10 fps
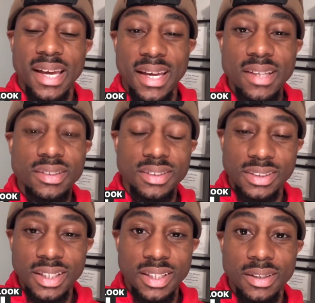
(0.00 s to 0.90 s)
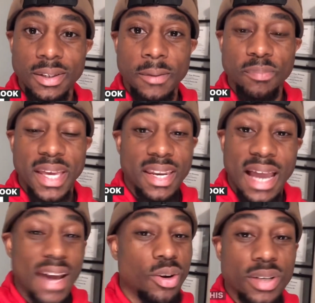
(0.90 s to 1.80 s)
in your city, and
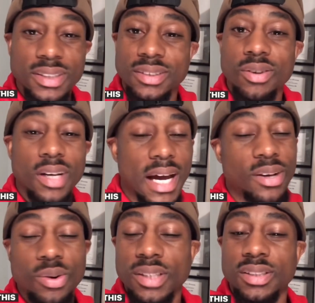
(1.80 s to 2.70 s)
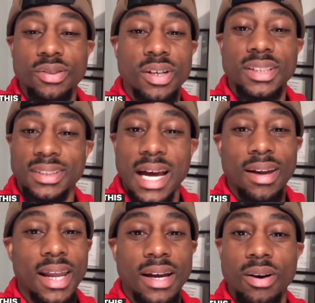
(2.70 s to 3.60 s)
I know this is gonna I know this is gonna
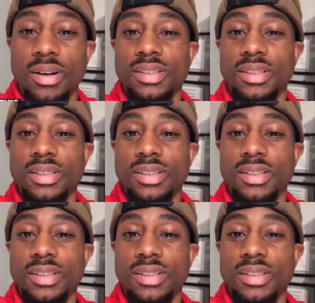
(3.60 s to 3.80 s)
sound like oh this